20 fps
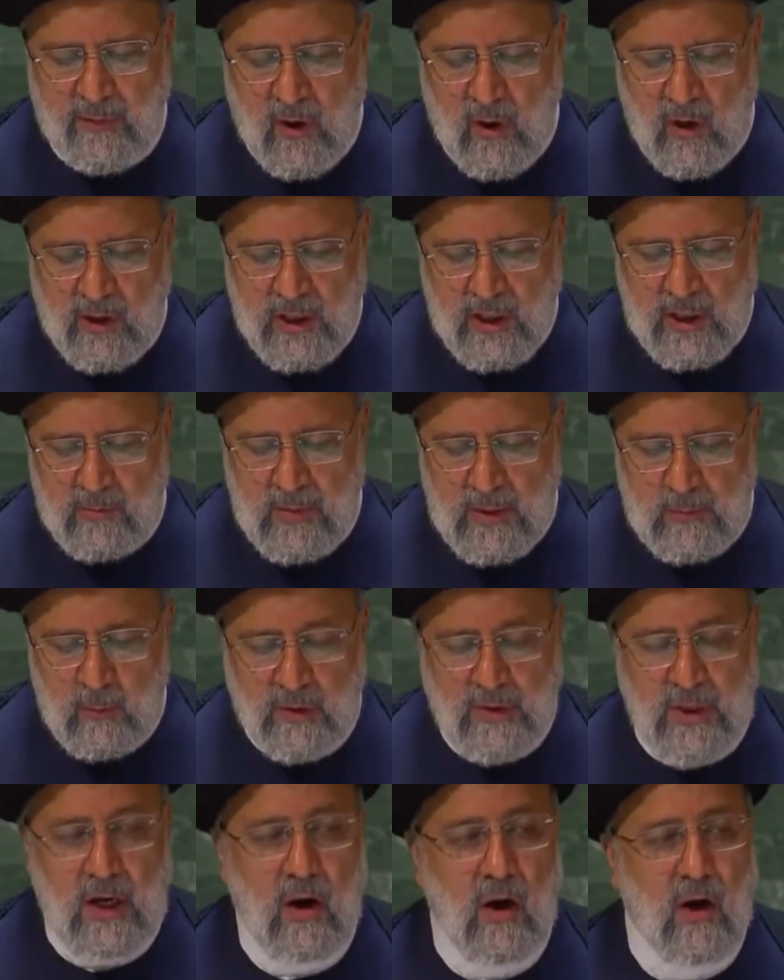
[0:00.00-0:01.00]
yield
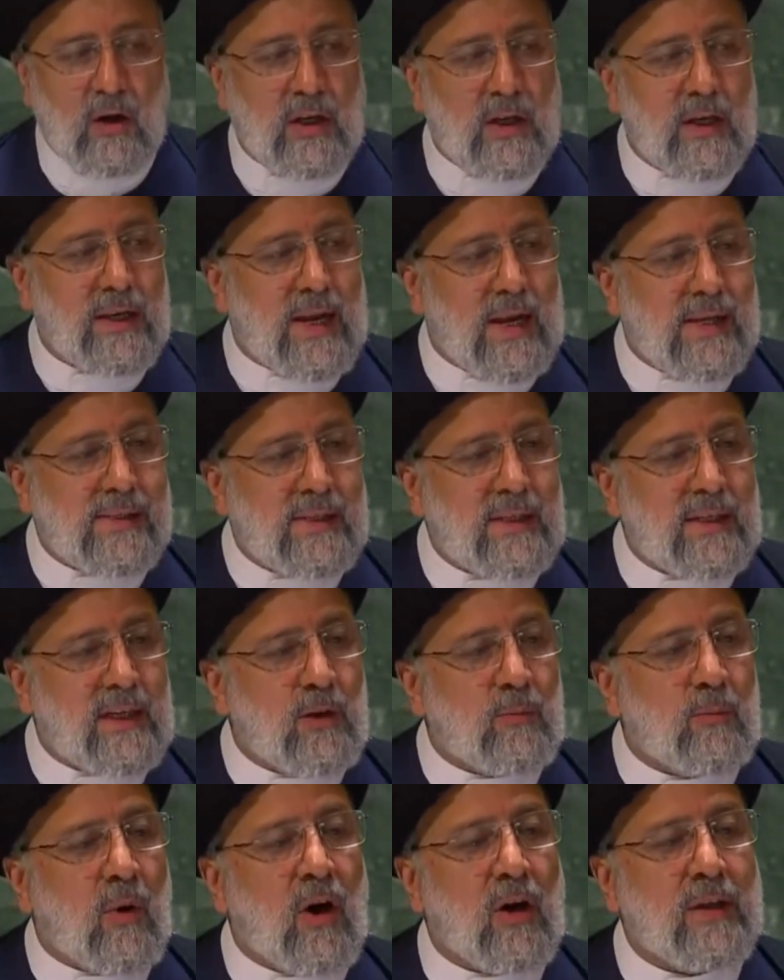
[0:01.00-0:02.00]
the desired
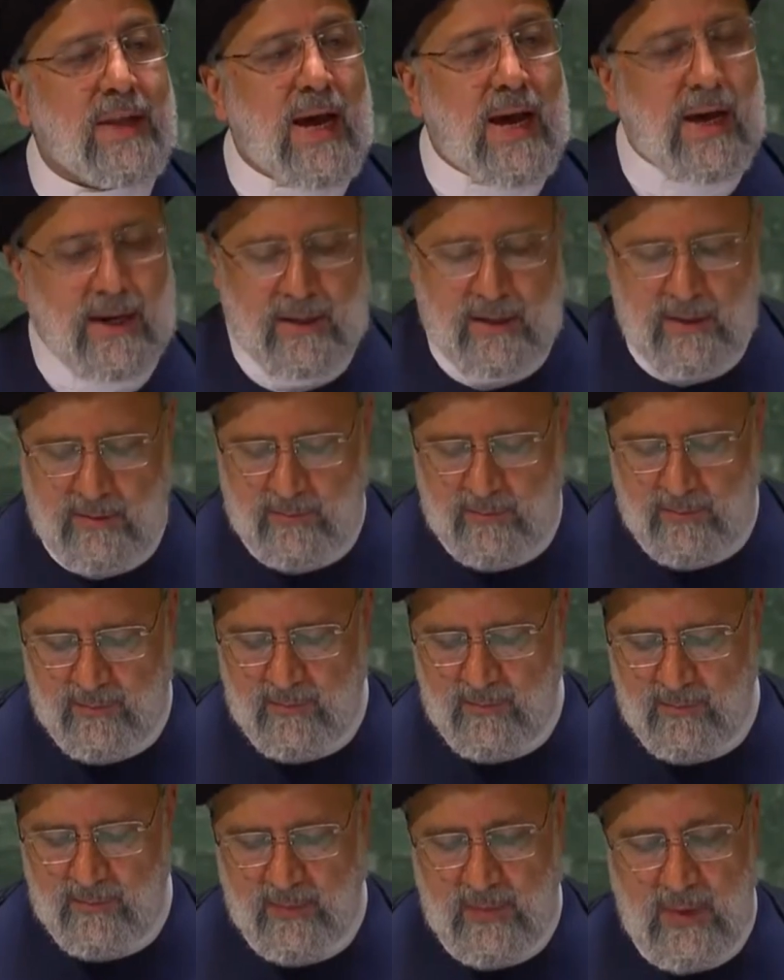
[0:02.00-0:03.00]
results.
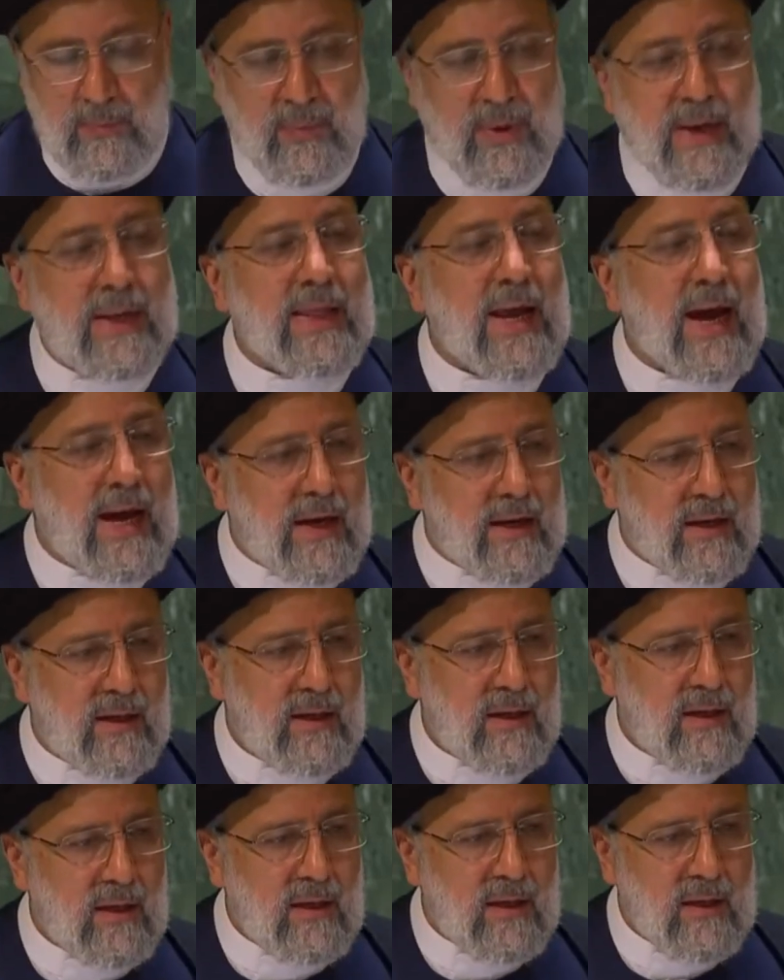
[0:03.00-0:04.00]
These are
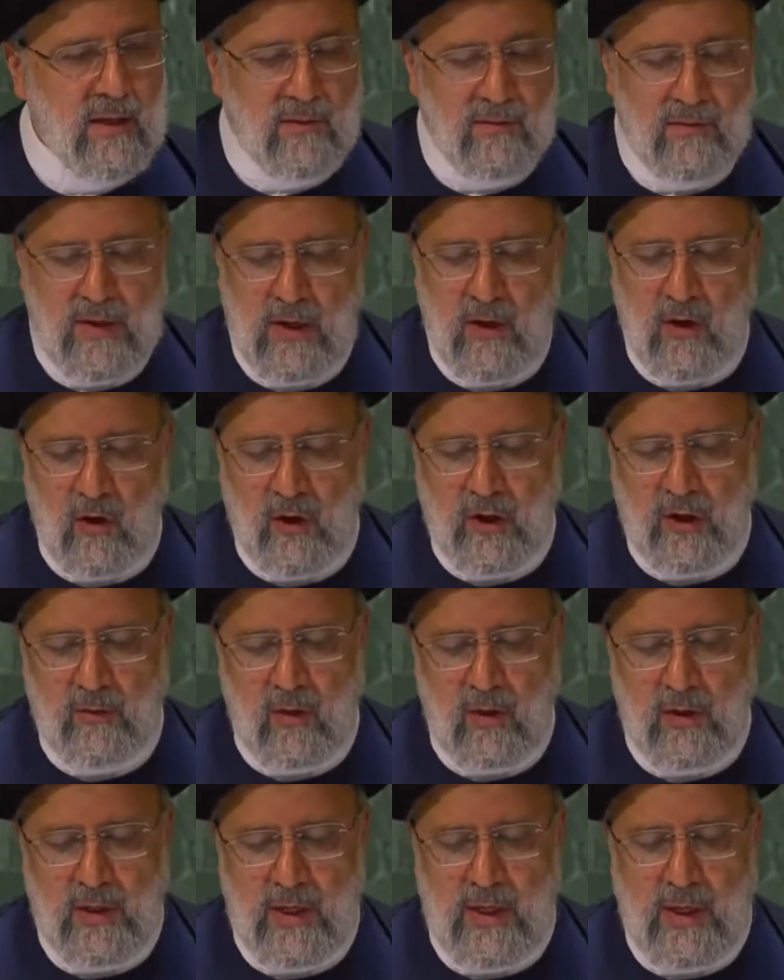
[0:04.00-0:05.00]

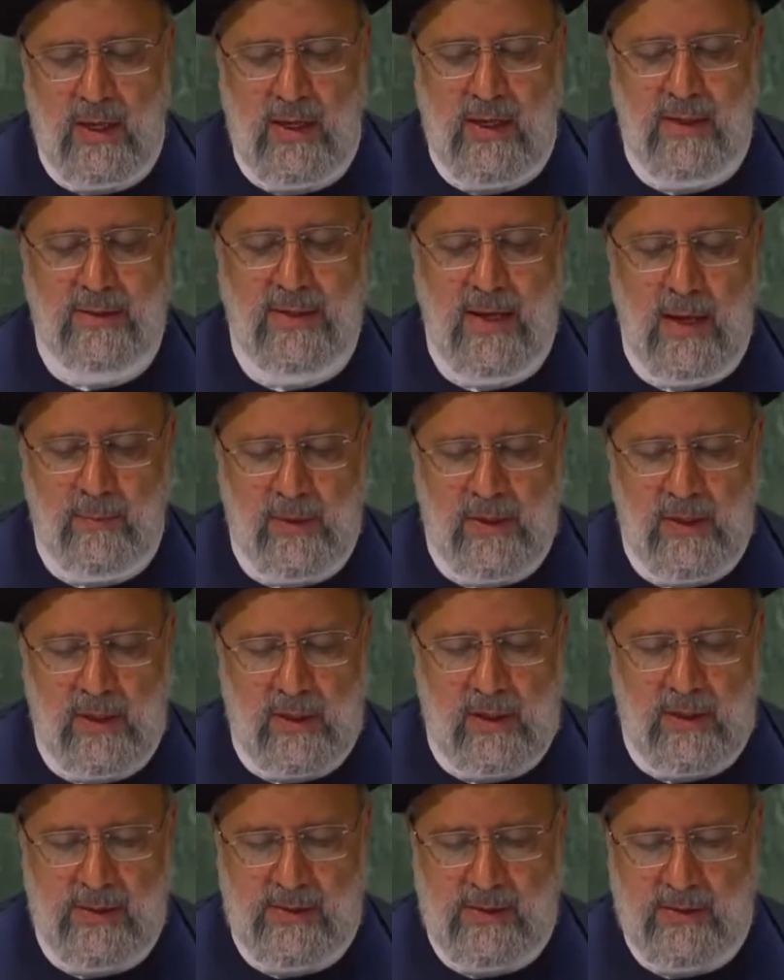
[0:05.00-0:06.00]
divine words,
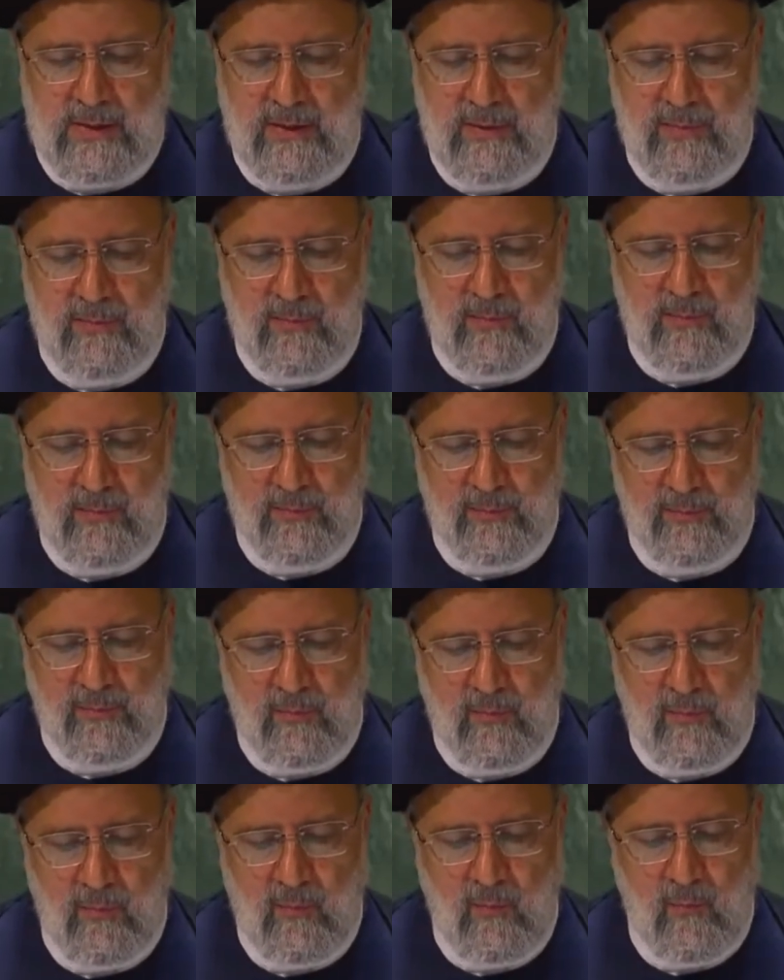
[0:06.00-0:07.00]
mother,
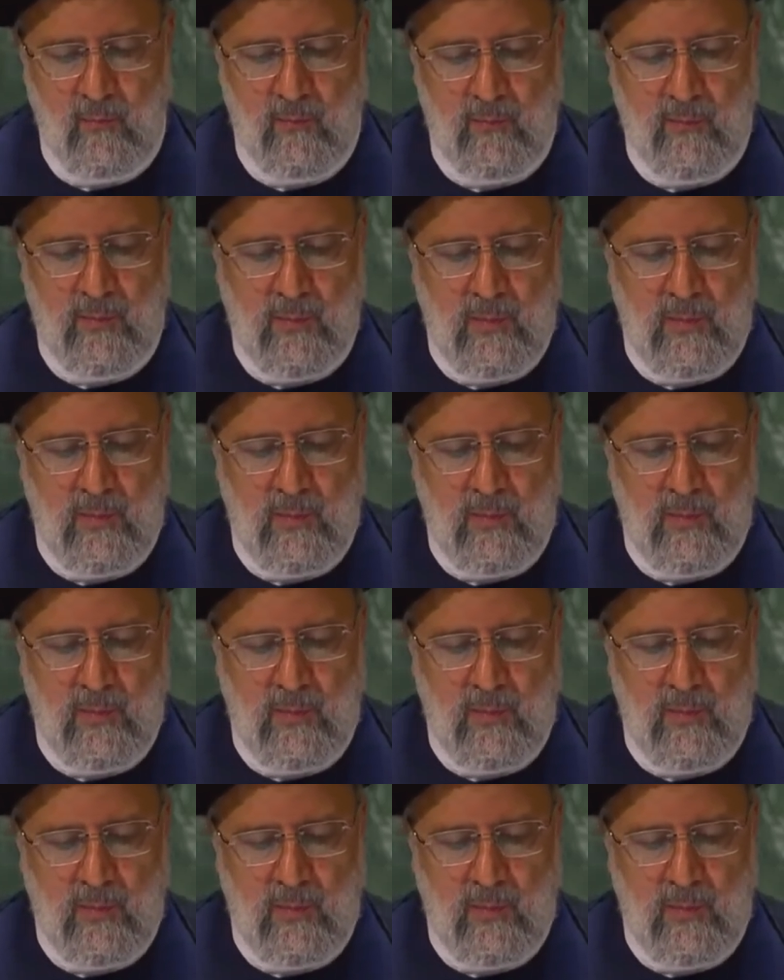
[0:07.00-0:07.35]
father,